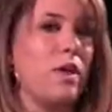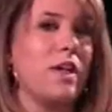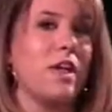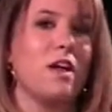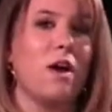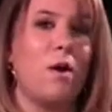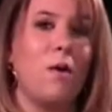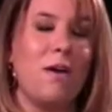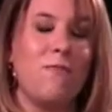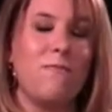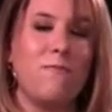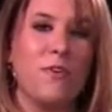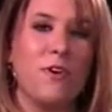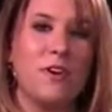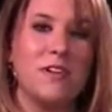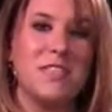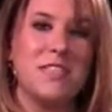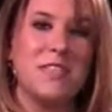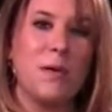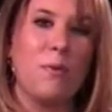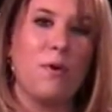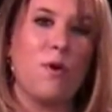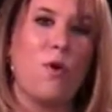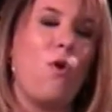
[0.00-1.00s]
know, at first
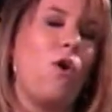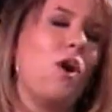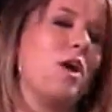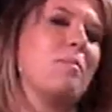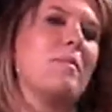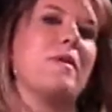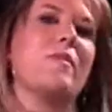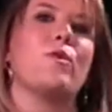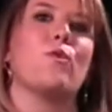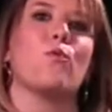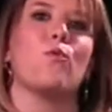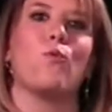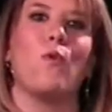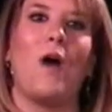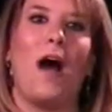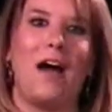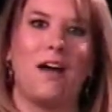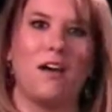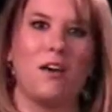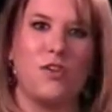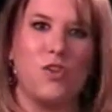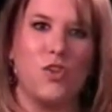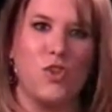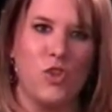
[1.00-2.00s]
they were calling me the
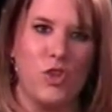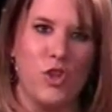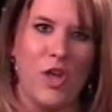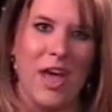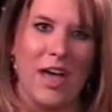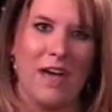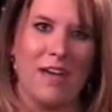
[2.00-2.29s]
rock chick,